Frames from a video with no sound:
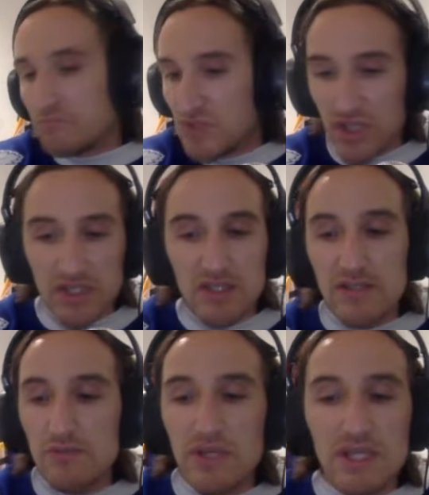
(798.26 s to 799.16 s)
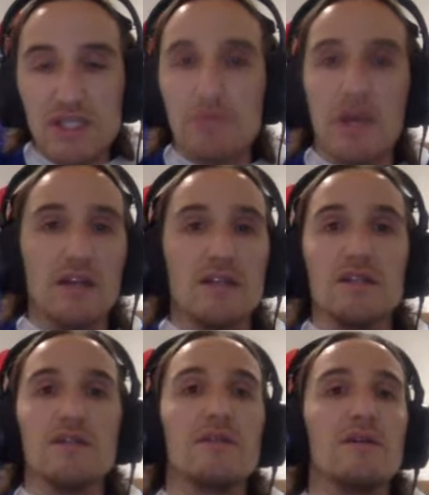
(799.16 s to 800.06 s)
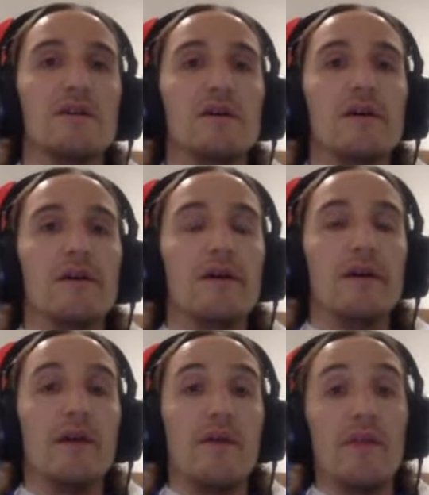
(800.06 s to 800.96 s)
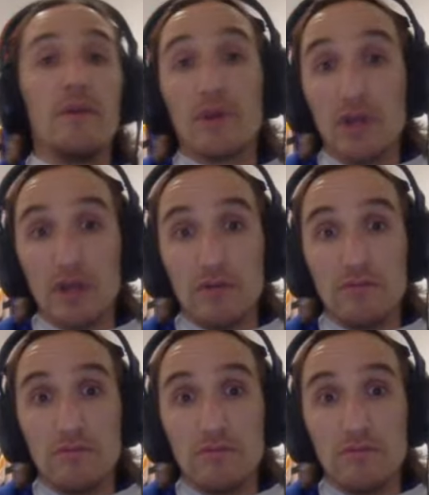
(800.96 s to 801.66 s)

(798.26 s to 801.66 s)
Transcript: Just as we expected. And they were good.